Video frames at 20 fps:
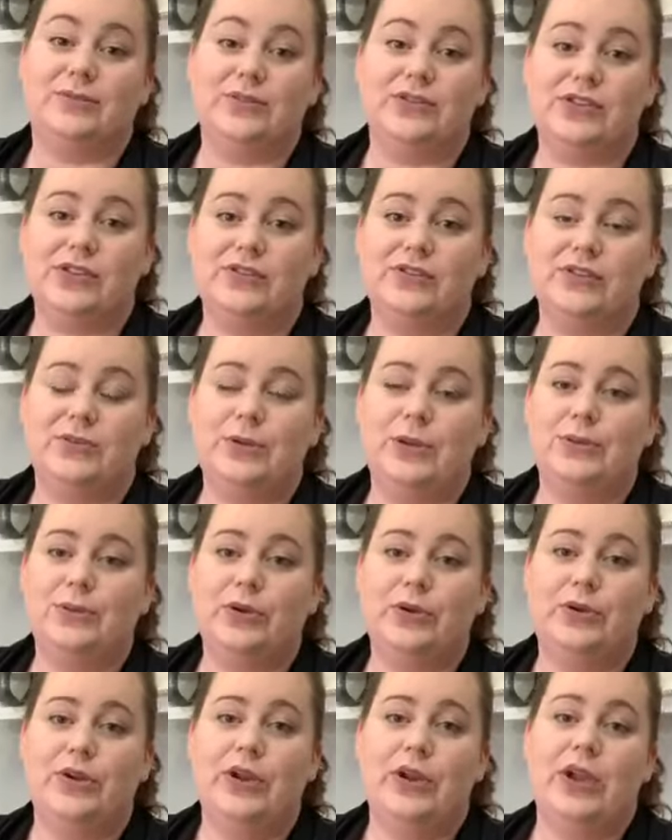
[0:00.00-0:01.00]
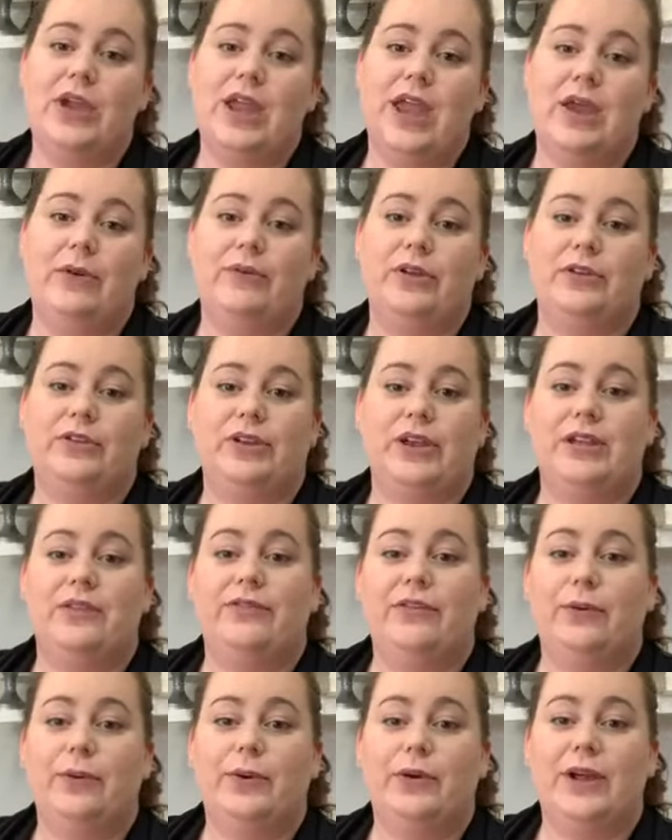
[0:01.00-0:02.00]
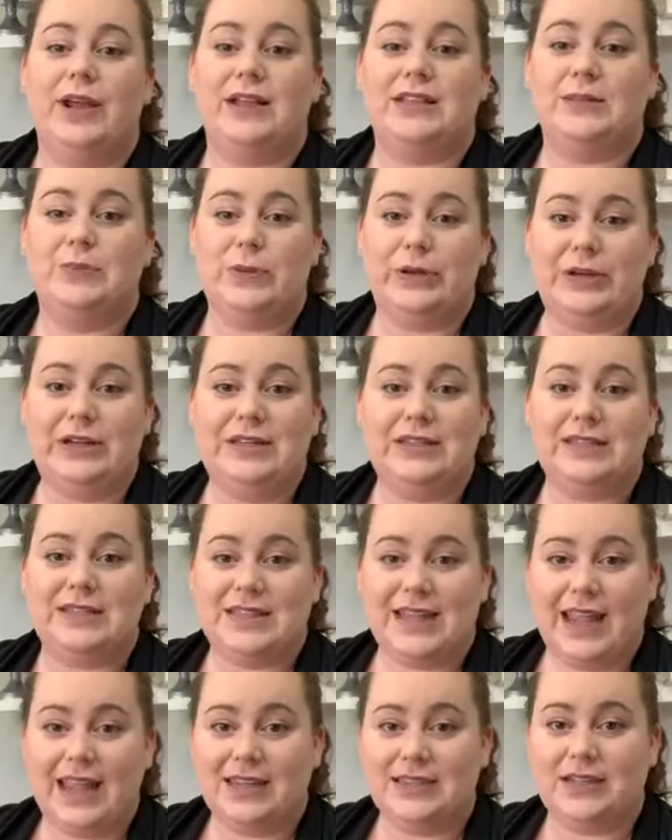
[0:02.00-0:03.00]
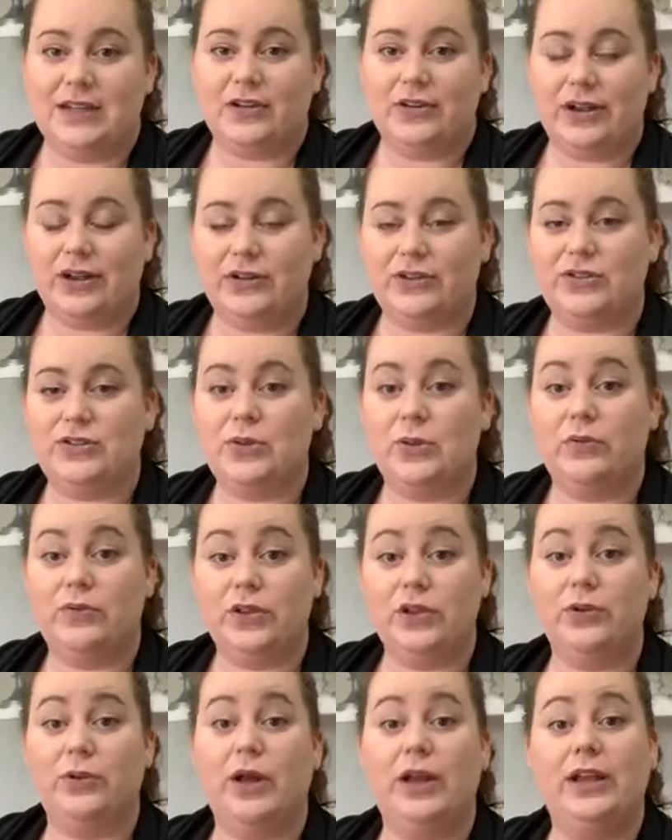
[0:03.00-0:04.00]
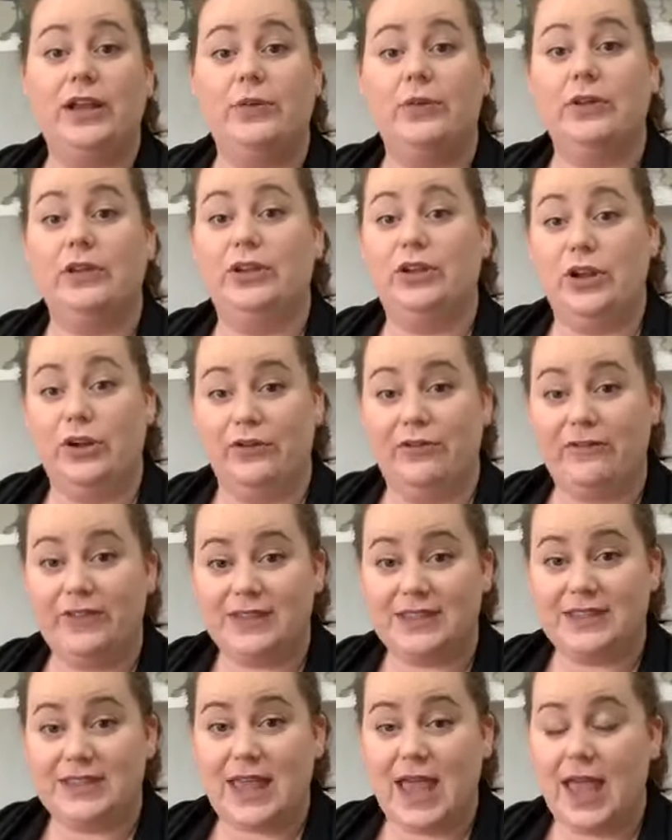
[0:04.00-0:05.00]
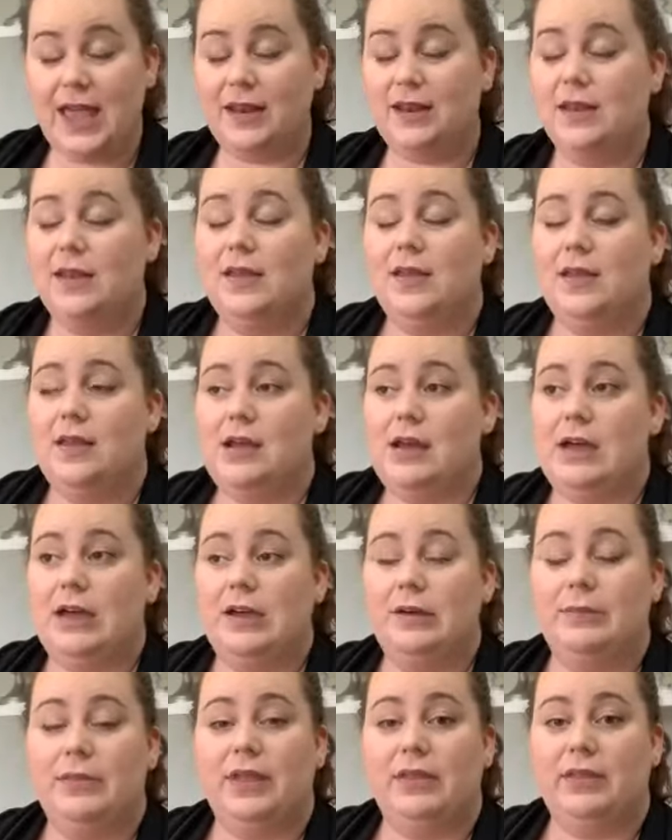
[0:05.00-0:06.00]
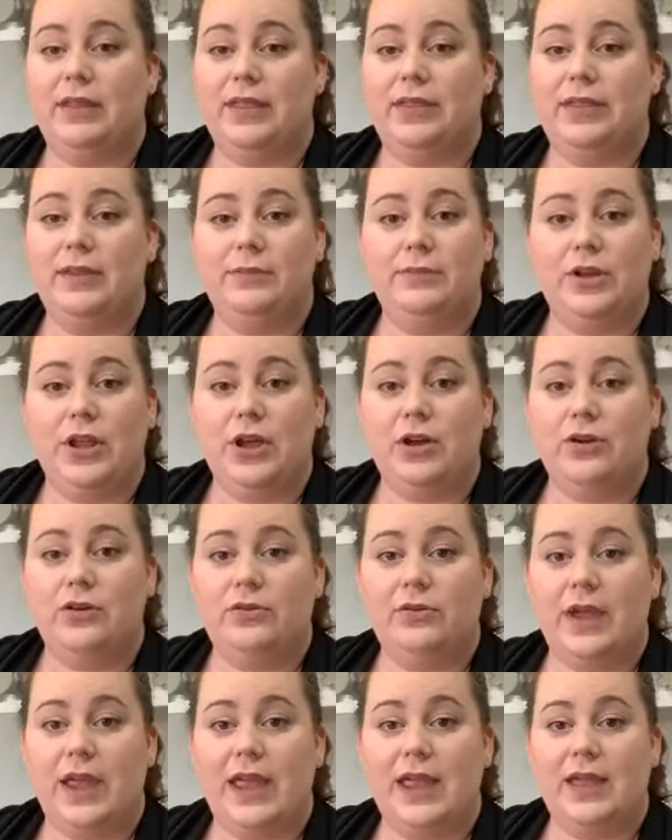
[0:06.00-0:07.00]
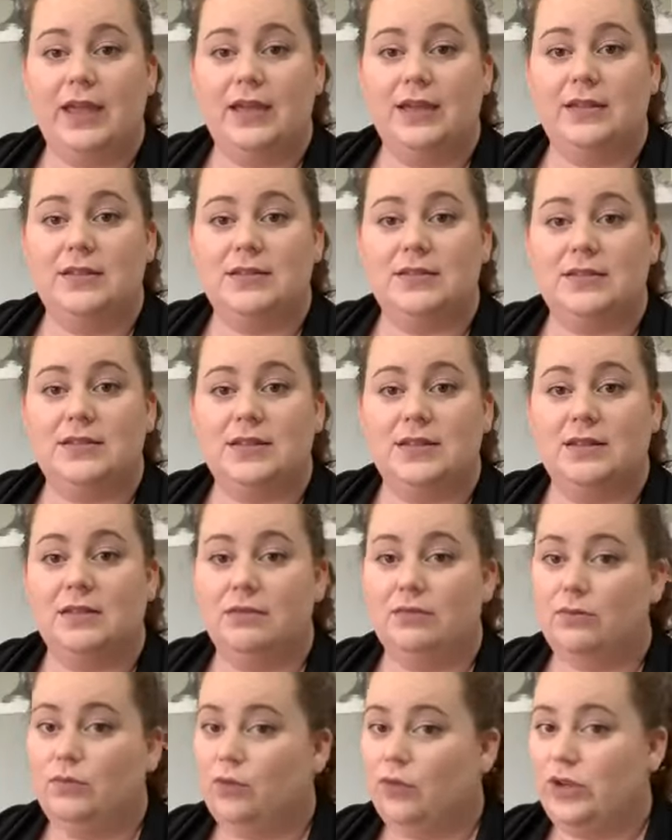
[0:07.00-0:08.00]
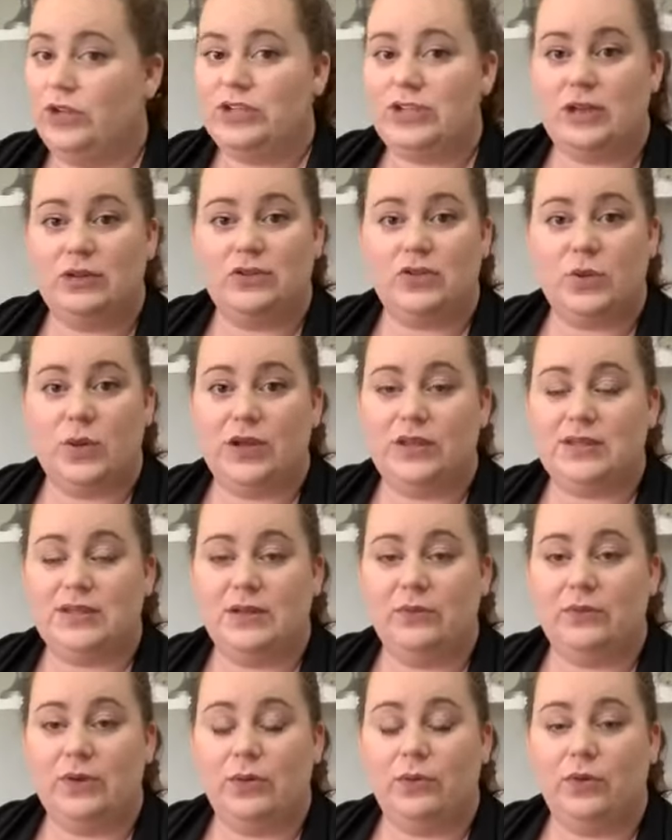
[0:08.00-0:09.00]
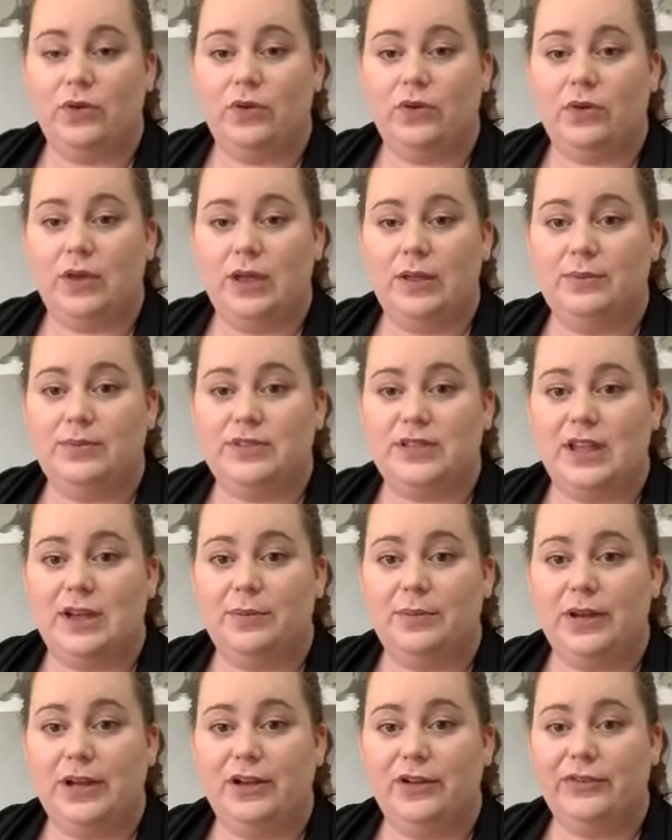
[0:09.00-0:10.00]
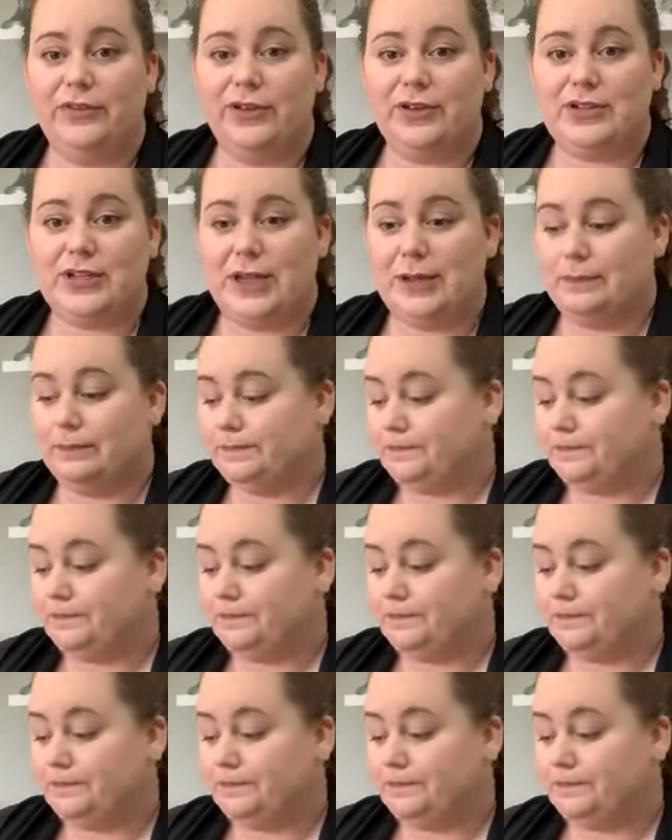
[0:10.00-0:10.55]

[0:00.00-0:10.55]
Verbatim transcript: service people, and we are looking for experienced cake decorators. So if you or anyone you know fits that, um, let them know and reach out to us and we will um, set up an interview time.